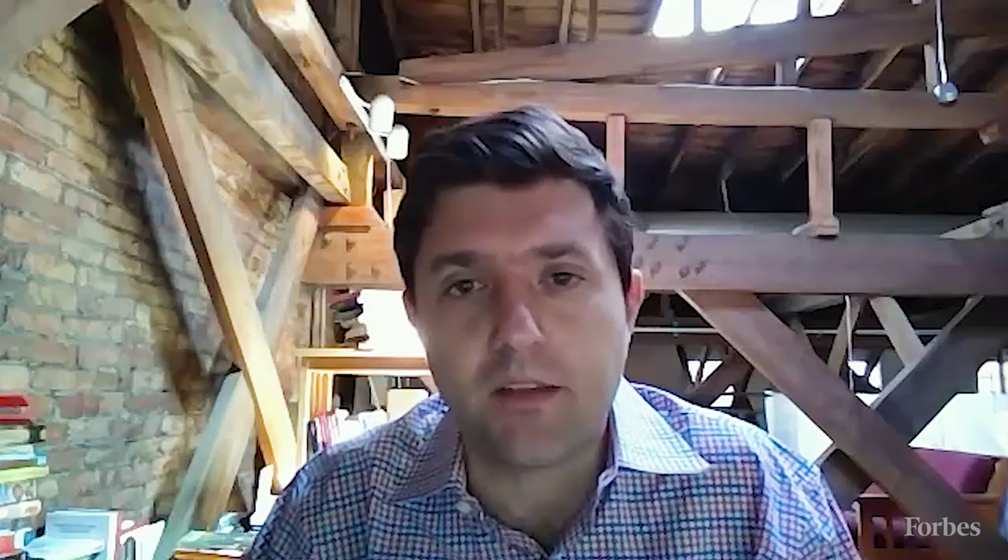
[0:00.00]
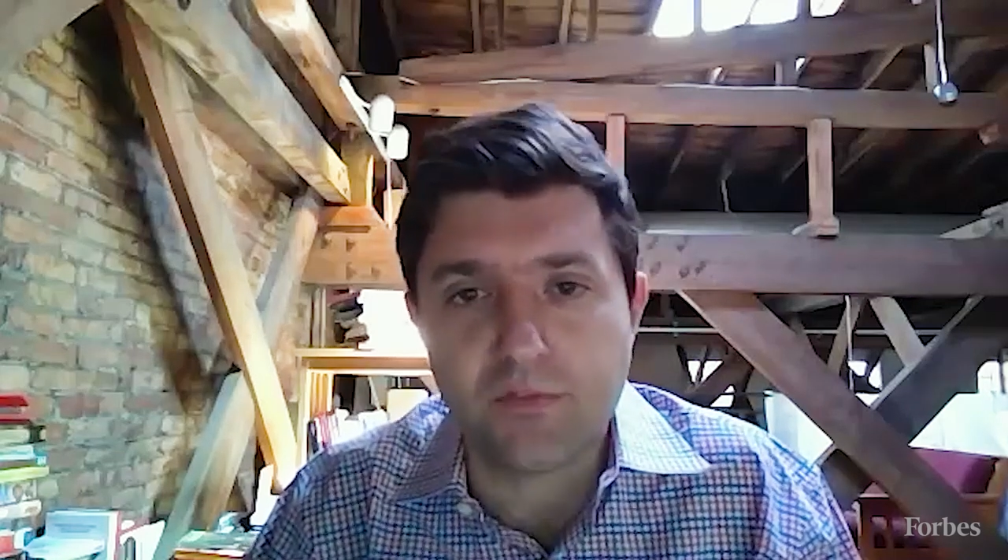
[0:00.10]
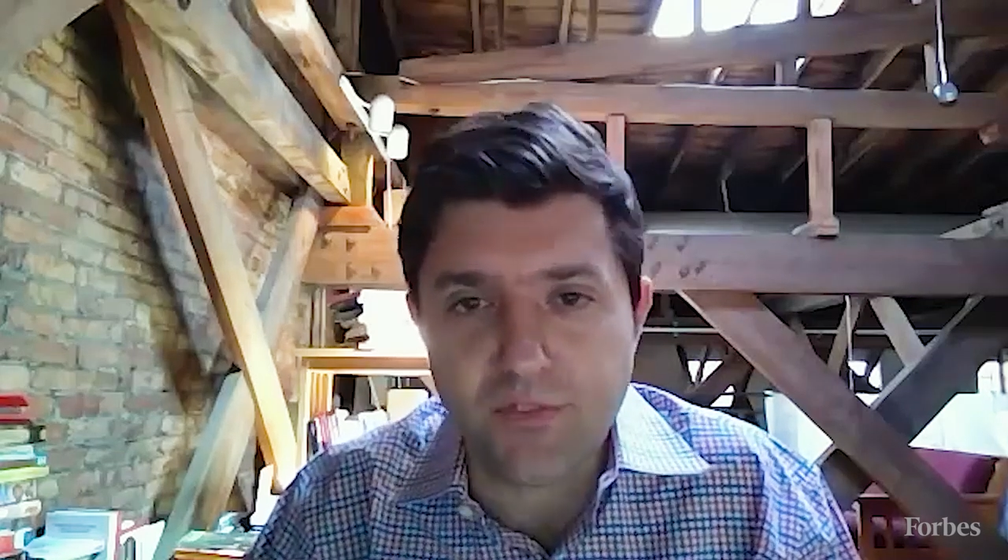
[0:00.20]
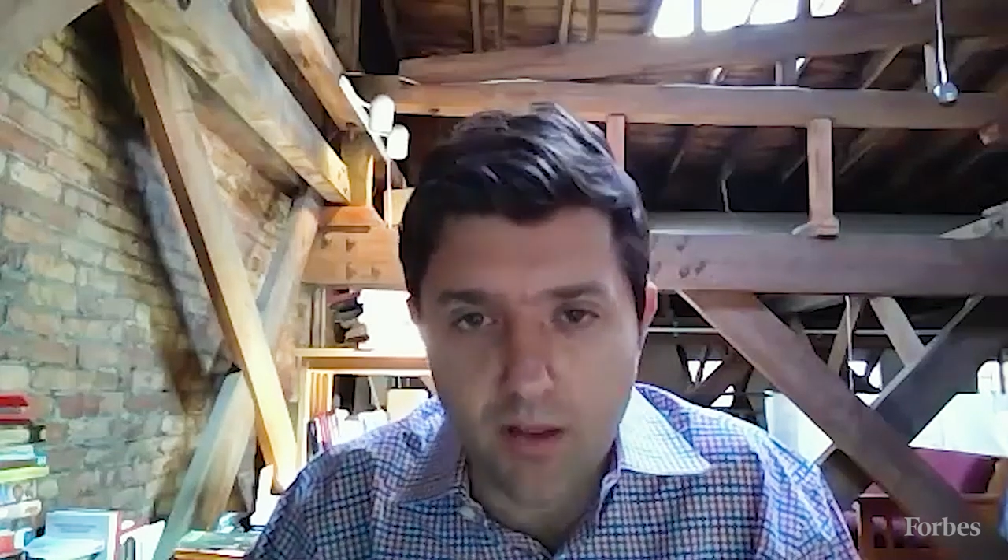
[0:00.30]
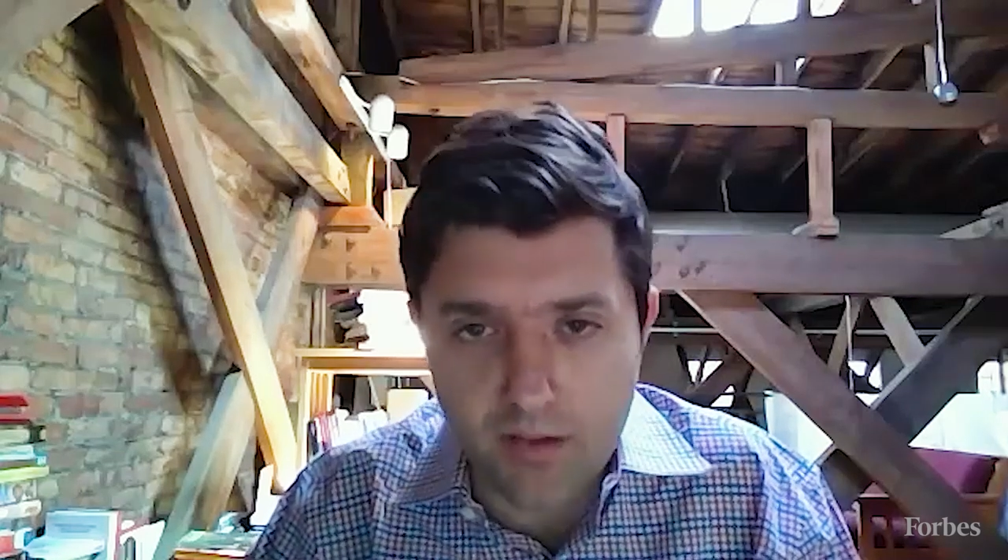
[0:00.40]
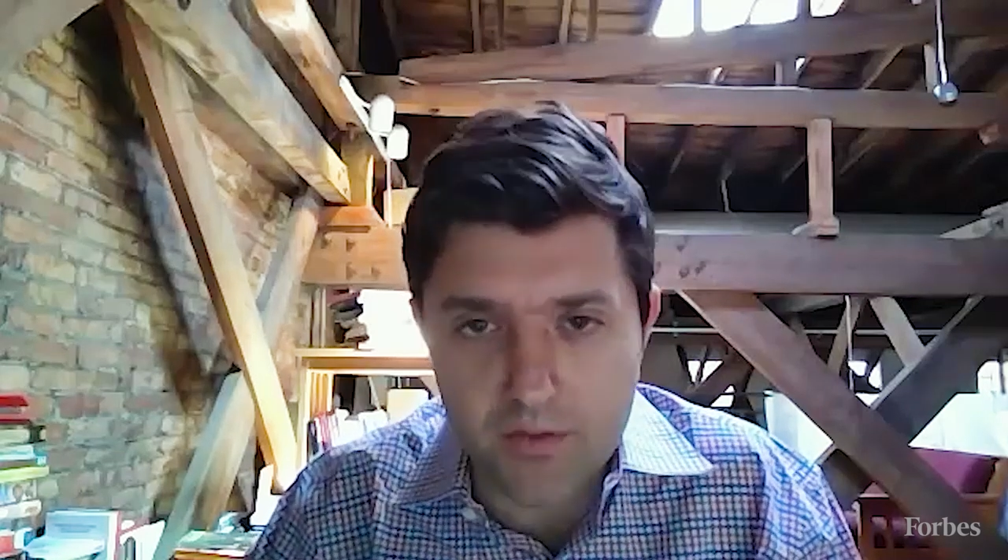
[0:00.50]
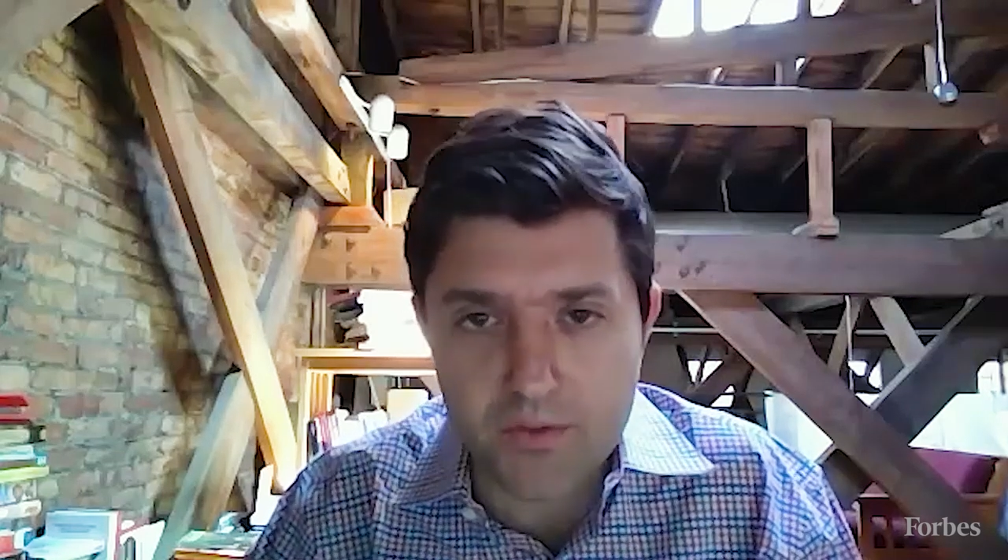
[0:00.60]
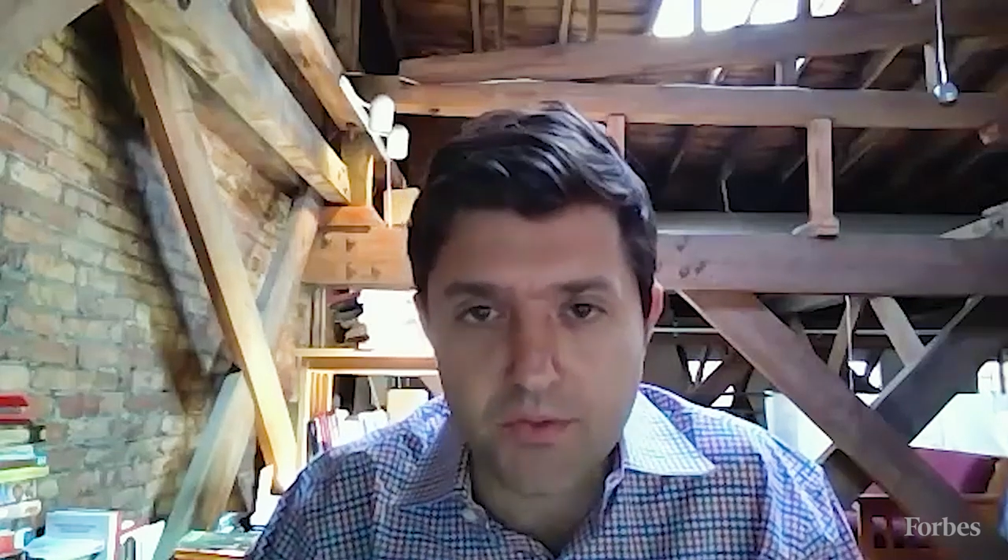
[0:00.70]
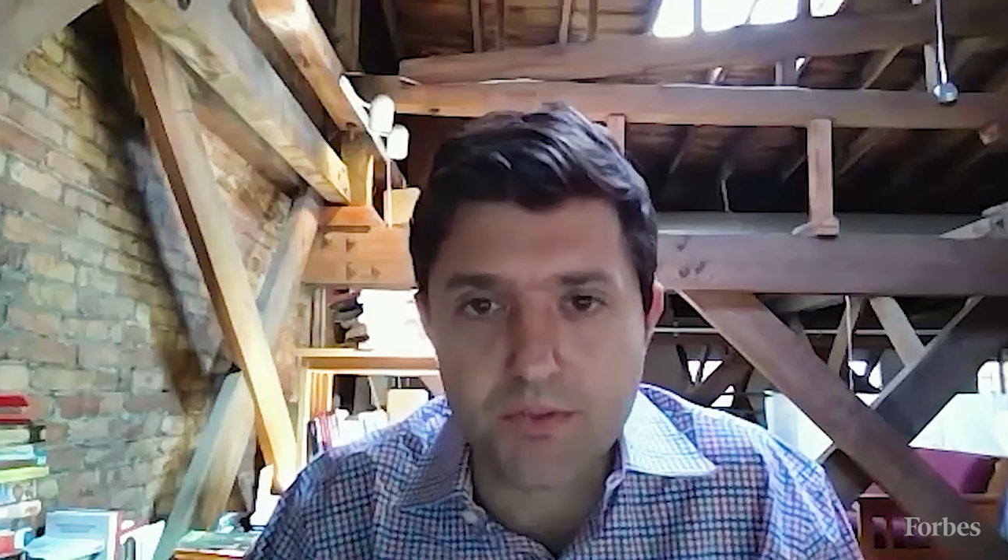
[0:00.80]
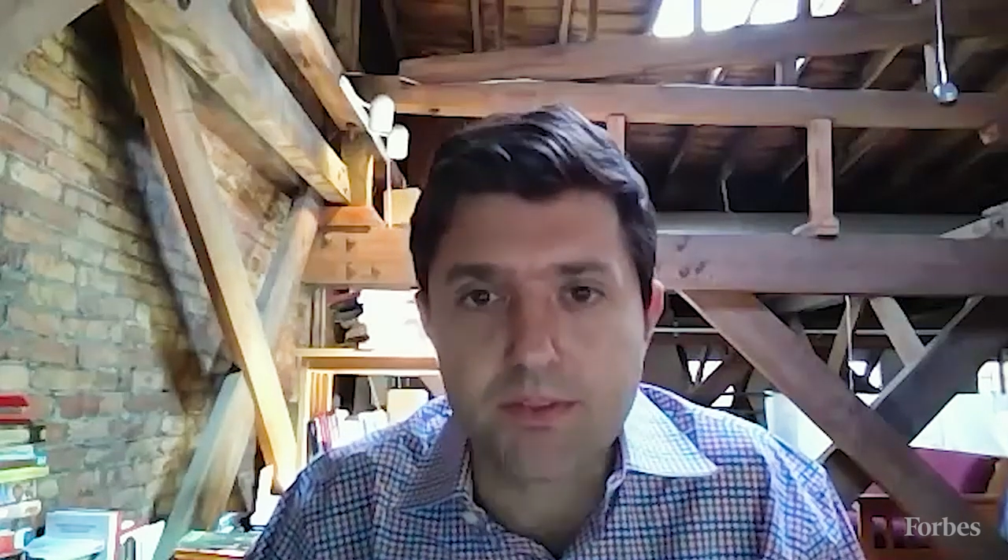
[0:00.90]

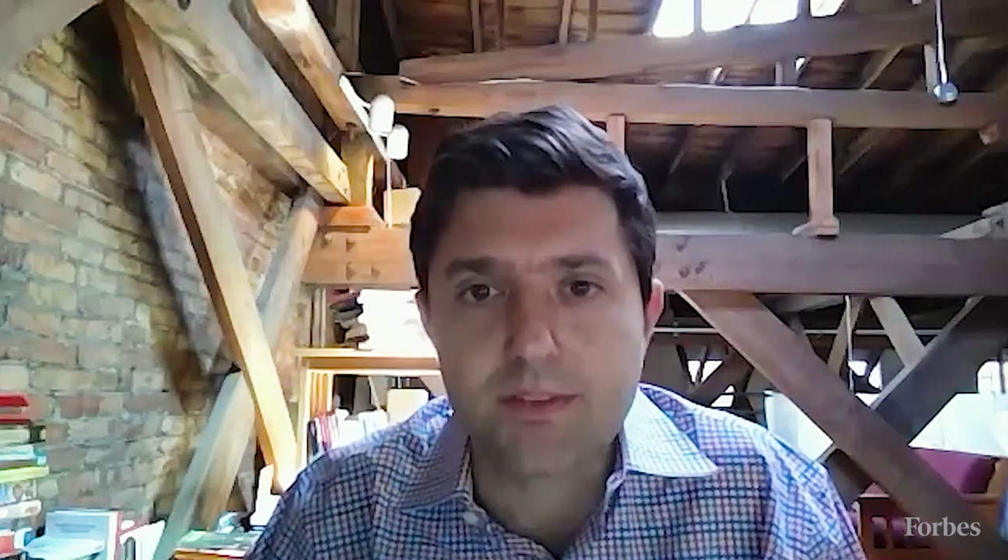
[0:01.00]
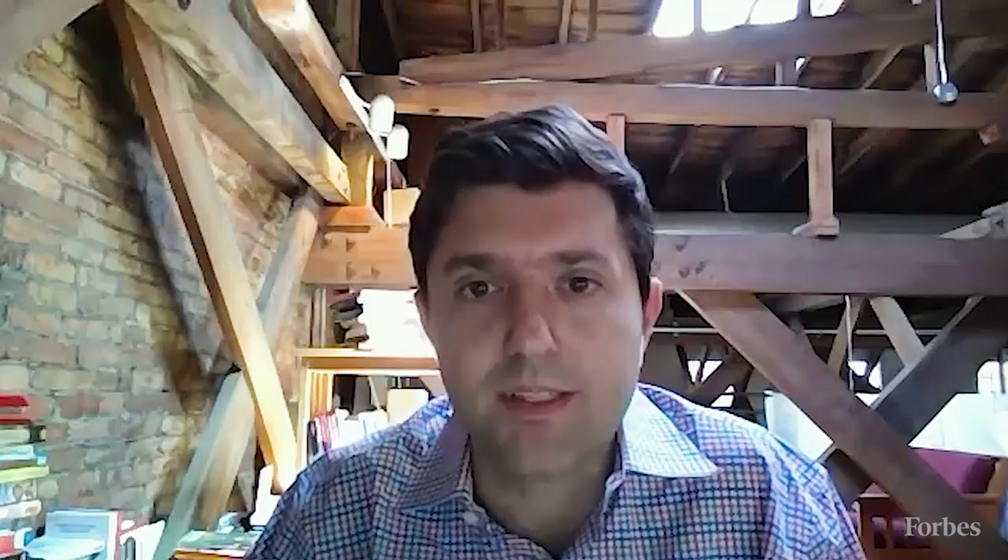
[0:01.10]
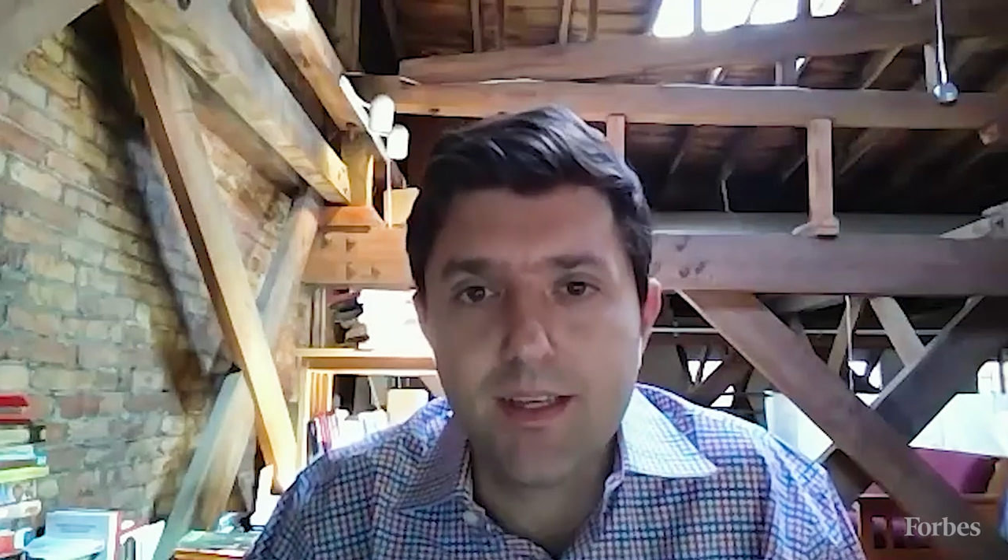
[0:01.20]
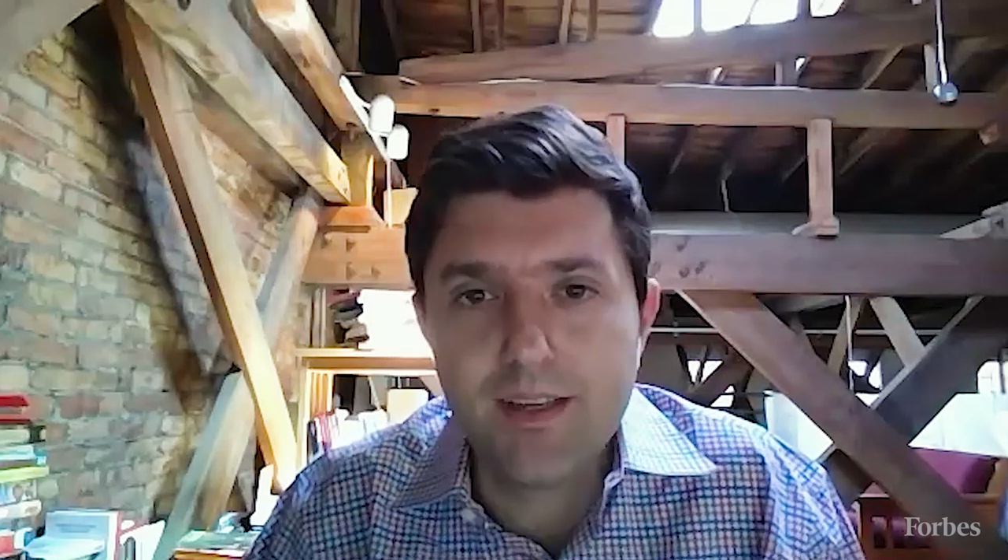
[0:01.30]
follows